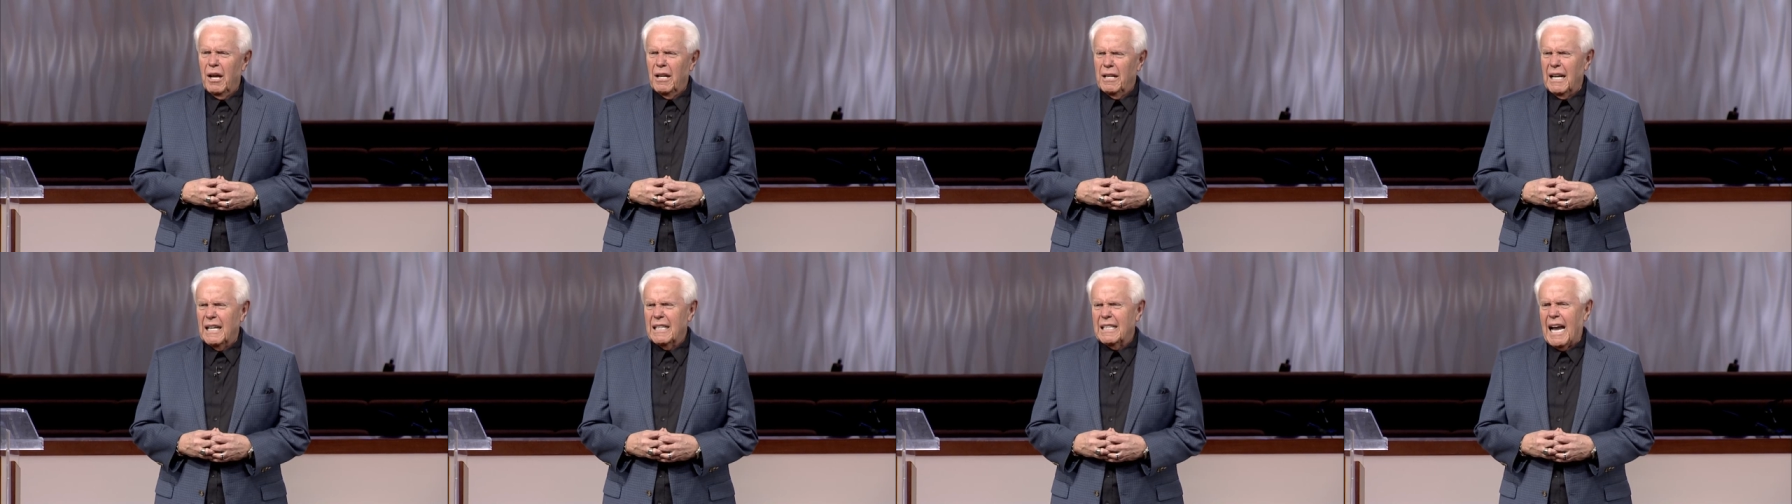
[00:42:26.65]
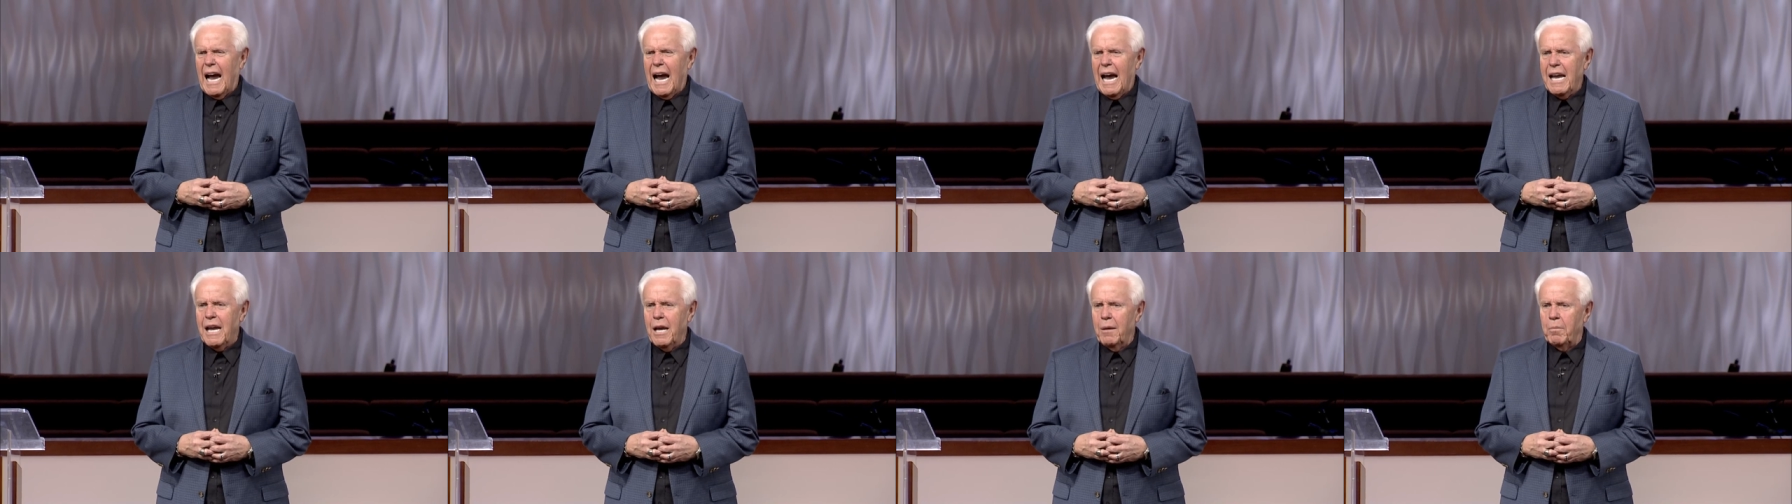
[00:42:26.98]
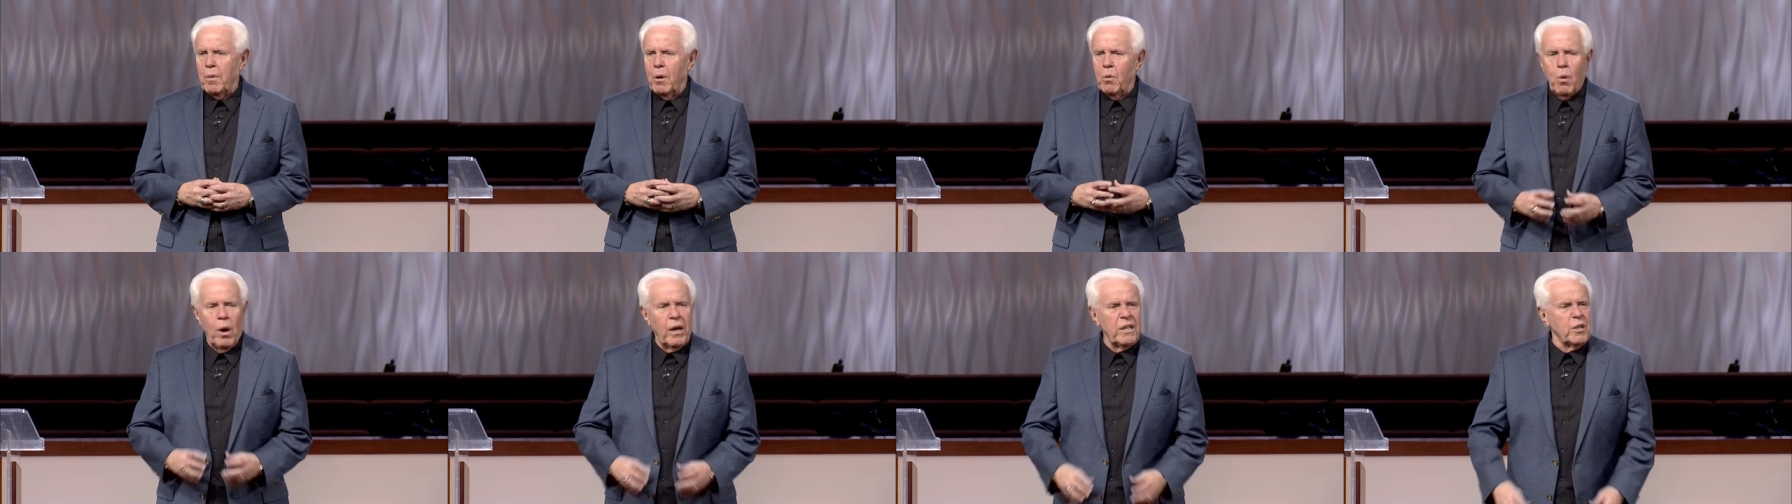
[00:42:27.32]
This guy hit me.
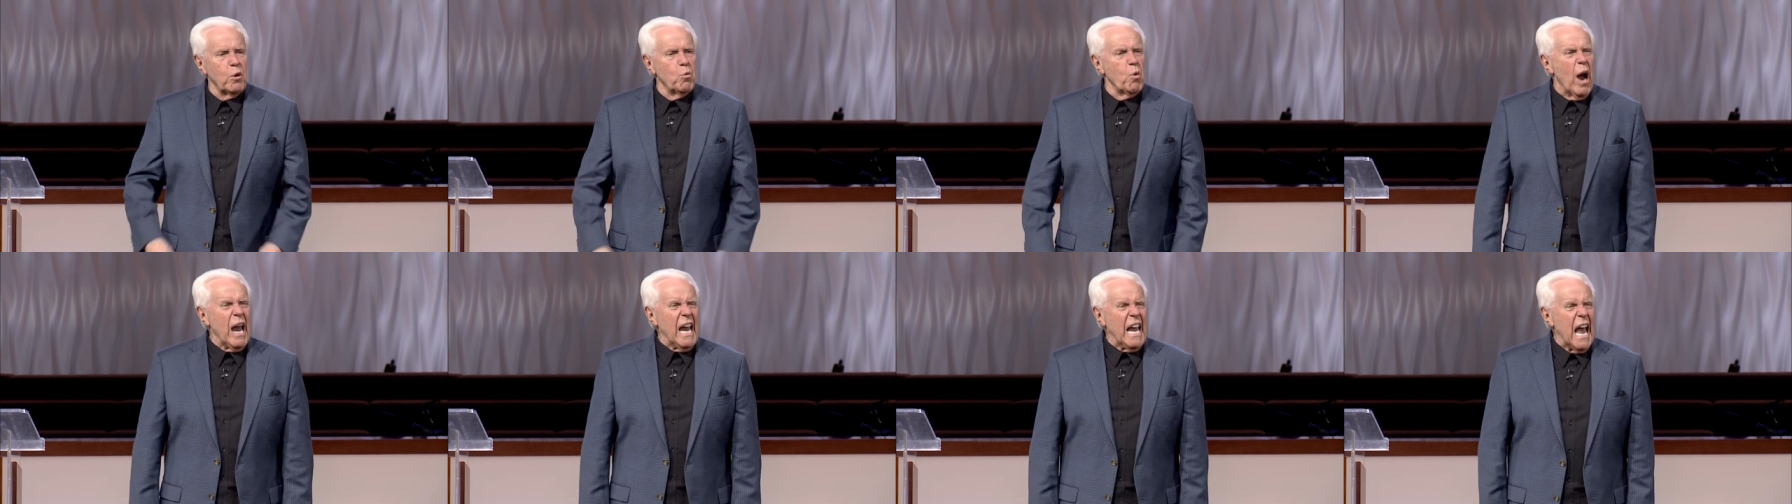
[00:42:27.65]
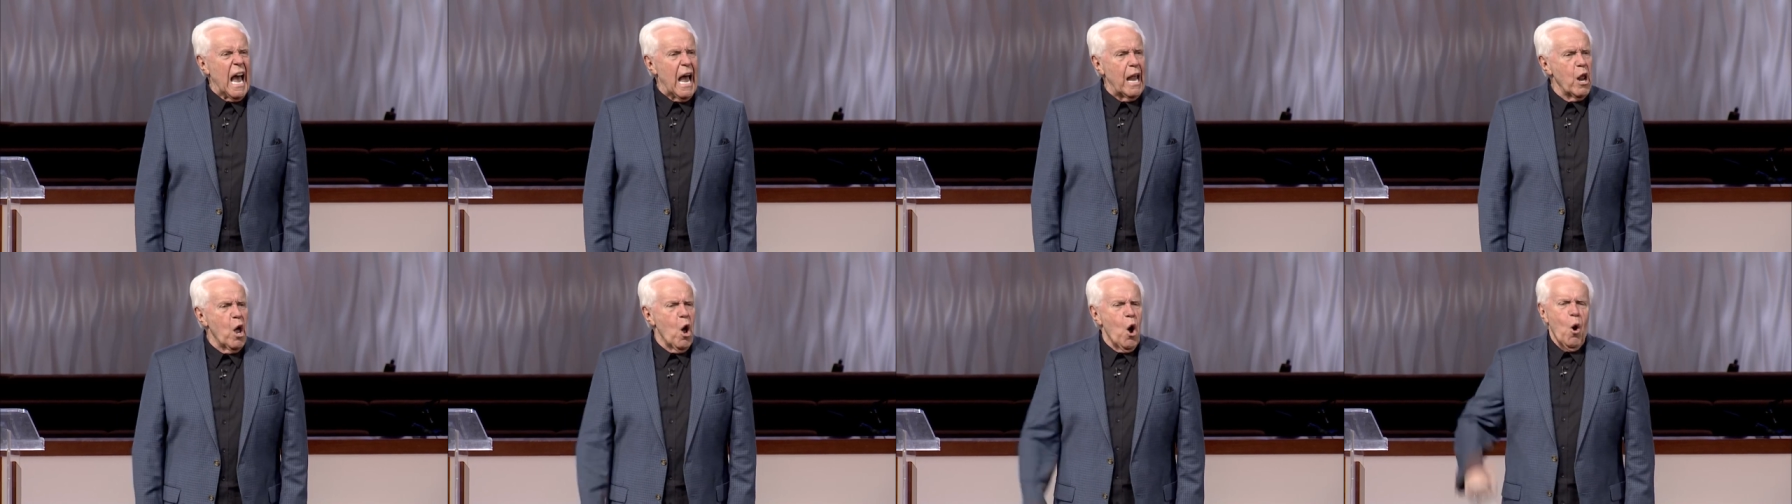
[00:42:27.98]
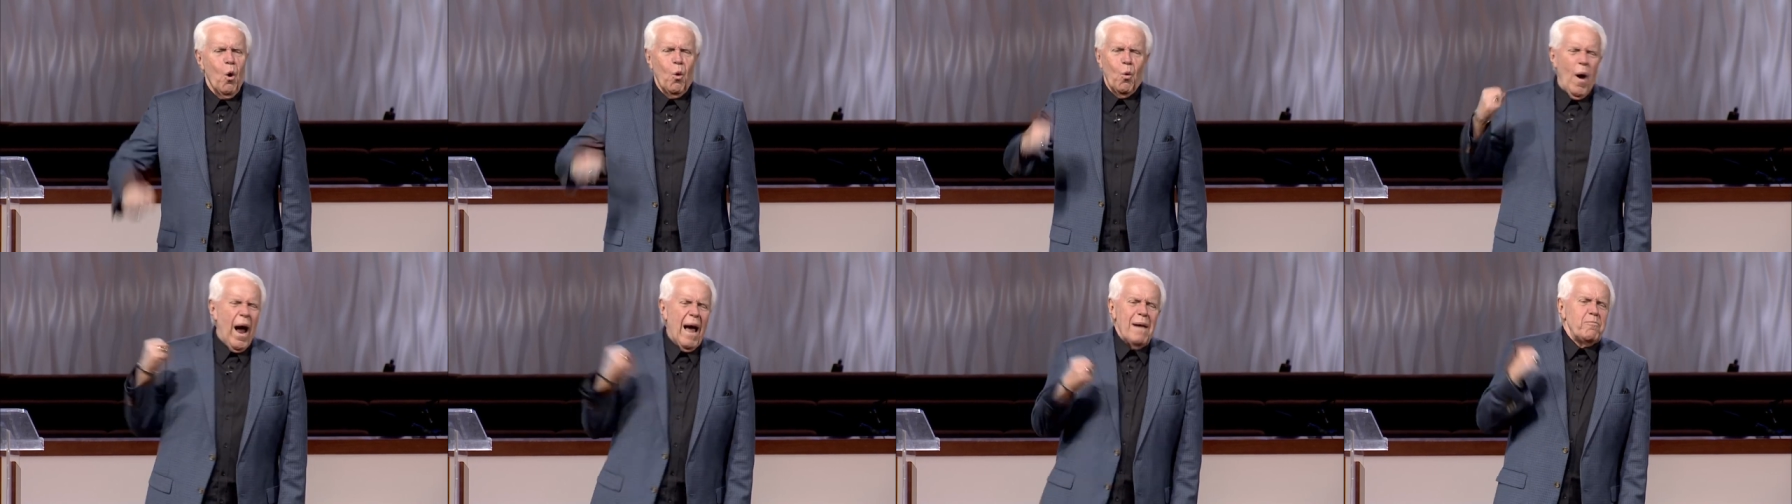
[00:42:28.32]
Wayne said, Where you at?
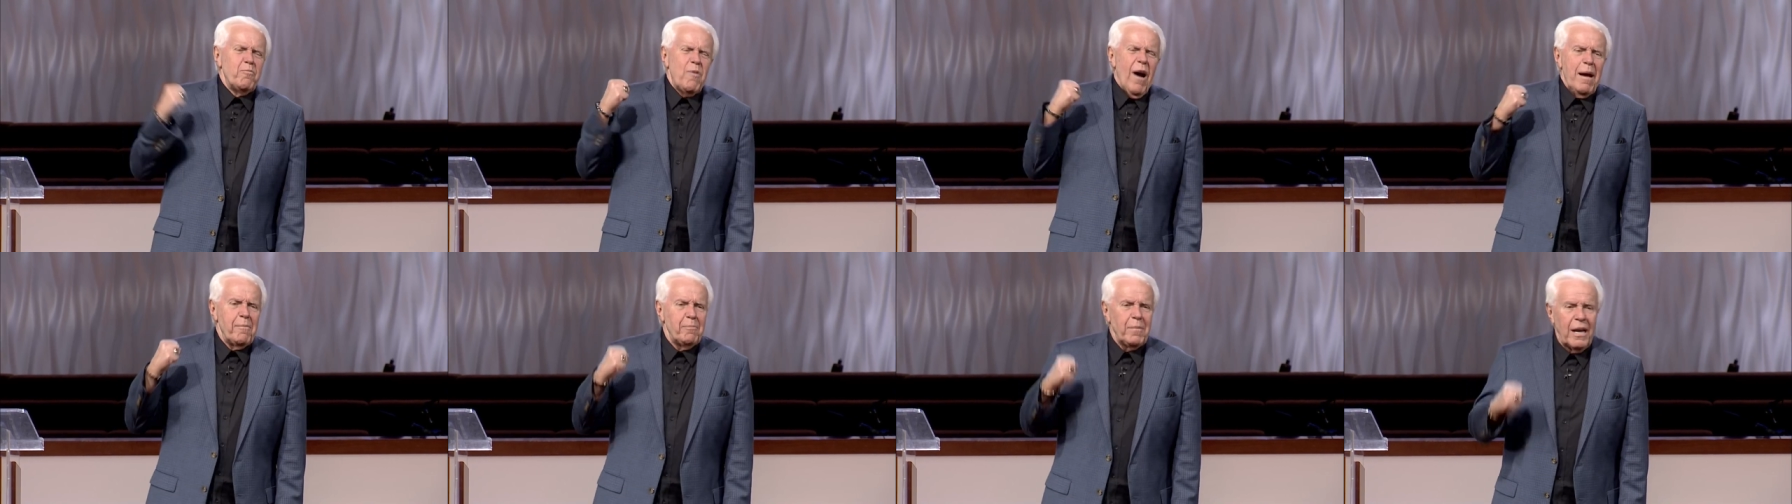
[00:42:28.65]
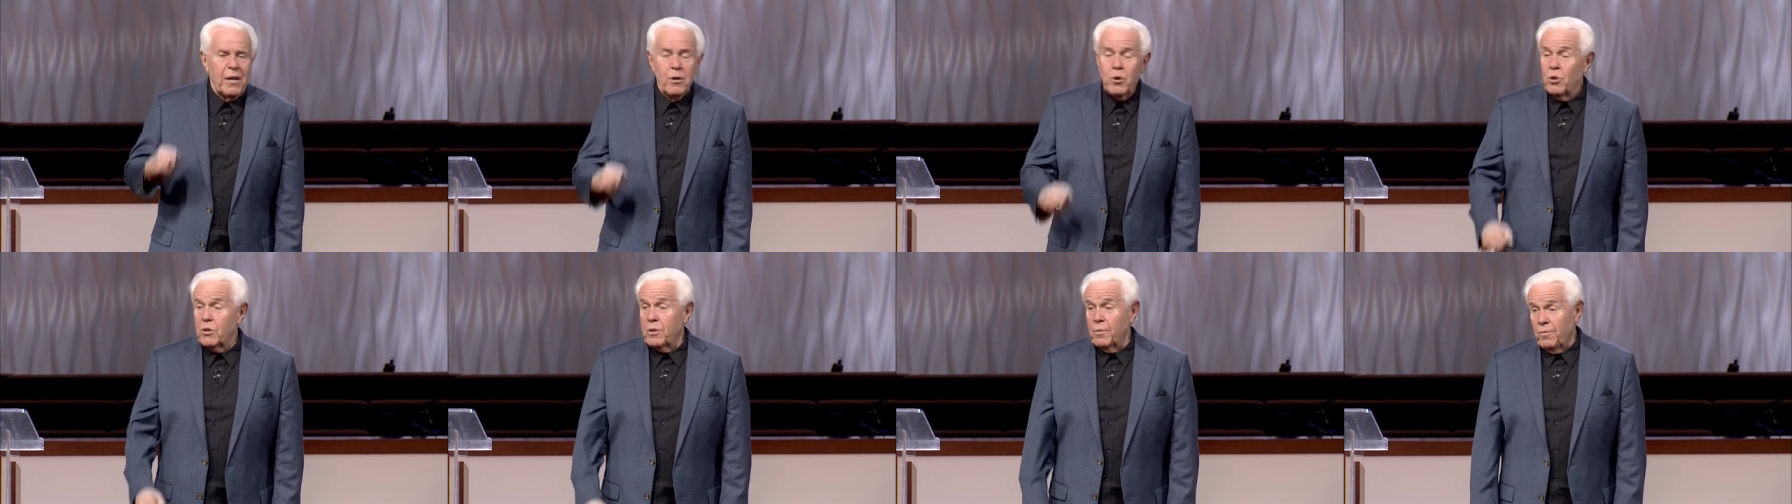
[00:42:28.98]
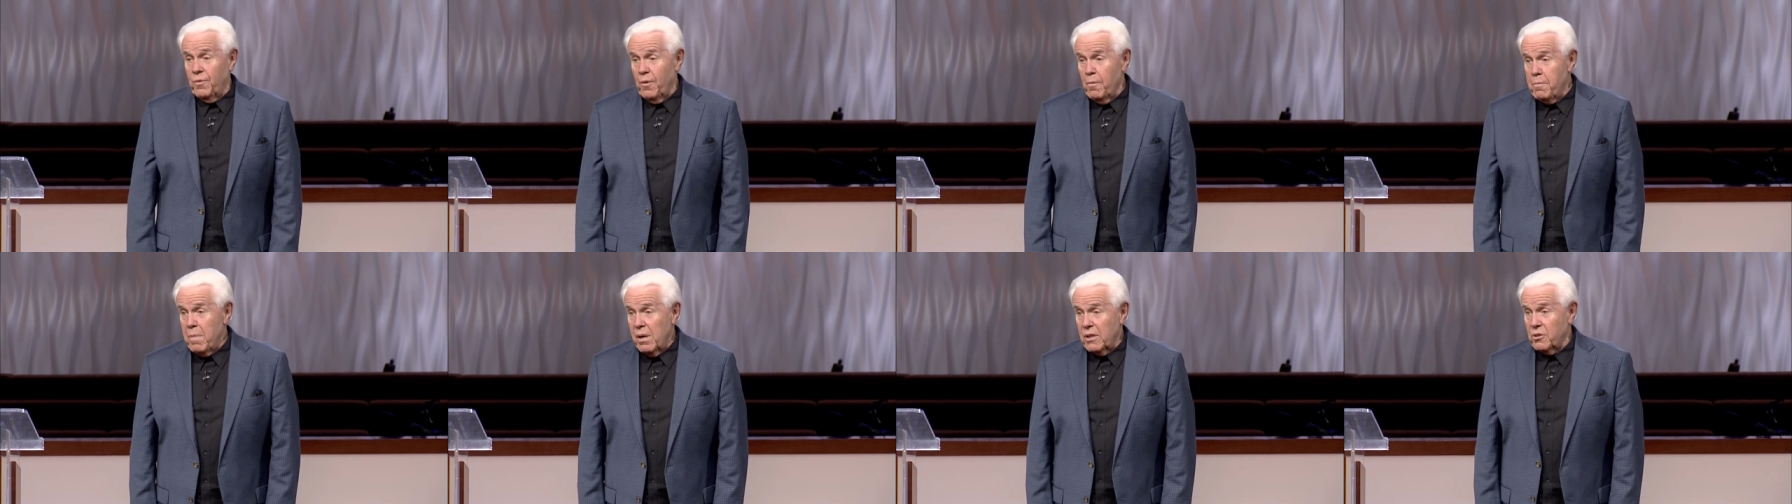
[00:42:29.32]
Whap, whap. I used him
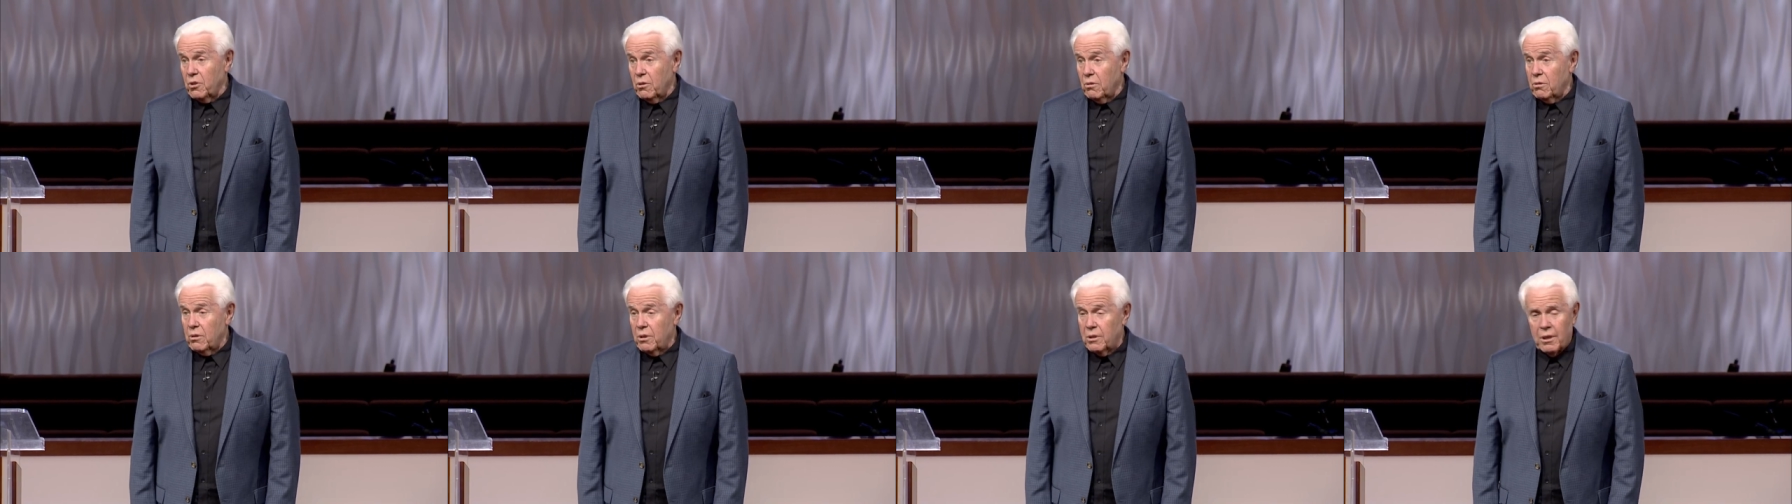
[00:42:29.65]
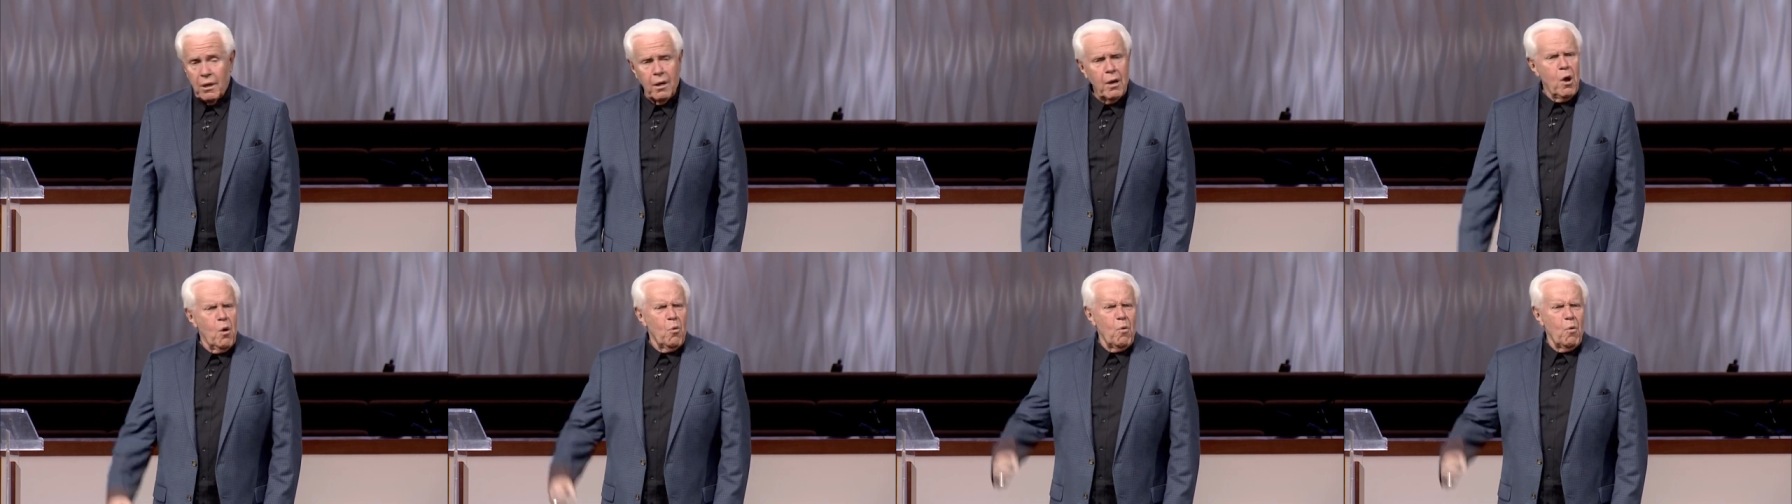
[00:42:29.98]
for muscle, you see.